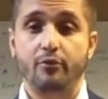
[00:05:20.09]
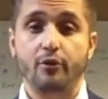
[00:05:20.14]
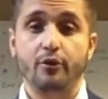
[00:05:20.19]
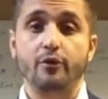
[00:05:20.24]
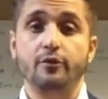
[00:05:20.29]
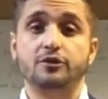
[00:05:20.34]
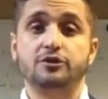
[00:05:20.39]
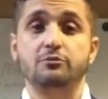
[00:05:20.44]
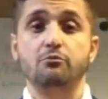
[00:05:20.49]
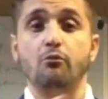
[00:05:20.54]

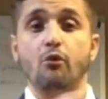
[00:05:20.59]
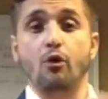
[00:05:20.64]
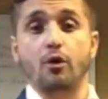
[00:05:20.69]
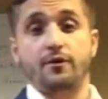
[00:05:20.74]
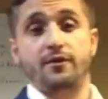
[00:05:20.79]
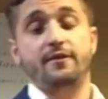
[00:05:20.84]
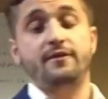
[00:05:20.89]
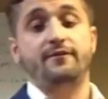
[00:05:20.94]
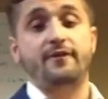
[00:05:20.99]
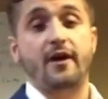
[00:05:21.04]
produced
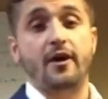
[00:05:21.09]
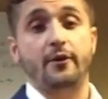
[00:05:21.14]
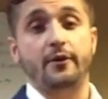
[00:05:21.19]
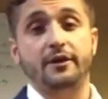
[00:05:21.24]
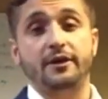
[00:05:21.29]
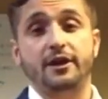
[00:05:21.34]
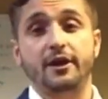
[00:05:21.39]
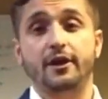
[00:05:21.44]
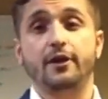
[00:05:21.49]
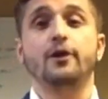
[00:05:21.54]
more than the
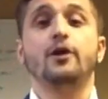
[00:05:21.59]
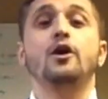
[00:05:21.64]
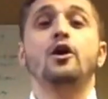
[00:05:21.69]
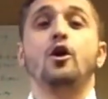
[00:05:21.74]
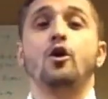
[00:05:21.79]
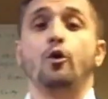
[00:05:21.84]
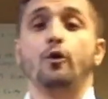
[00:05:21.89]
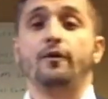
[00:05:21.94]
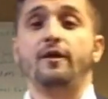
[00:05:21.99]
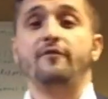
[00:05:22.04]
following year
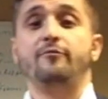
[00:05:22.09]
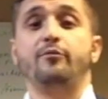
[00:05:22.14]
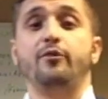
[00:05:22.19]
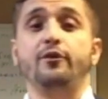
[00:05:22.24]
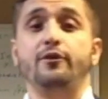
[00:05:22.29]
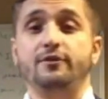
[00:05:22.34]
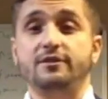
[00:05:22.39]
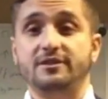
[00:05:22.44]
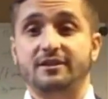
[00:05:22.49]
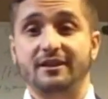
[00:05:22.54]
or they've
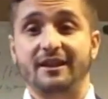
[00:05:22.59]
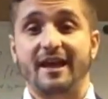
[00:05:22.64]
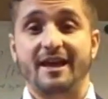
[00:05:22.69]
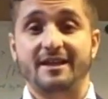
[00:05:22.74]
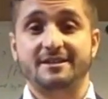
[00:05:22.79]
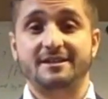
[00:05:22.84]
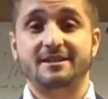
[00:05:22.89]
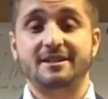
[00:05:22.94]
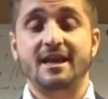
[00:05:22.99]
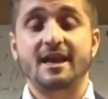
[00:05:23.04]
produced
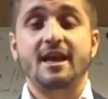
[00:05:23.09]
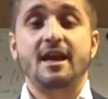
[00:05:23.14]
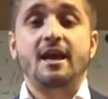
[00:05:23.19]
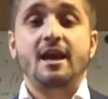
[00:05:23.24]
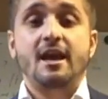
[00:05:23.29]
less.